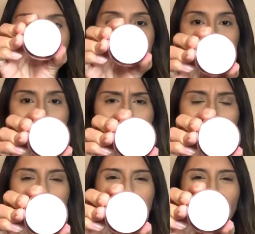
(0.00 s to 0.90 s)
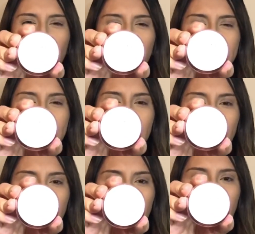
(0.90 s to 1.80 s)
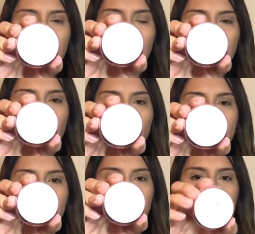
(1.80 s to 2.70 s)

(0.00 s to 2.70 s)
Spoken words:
I have the mini one right now. This is the one I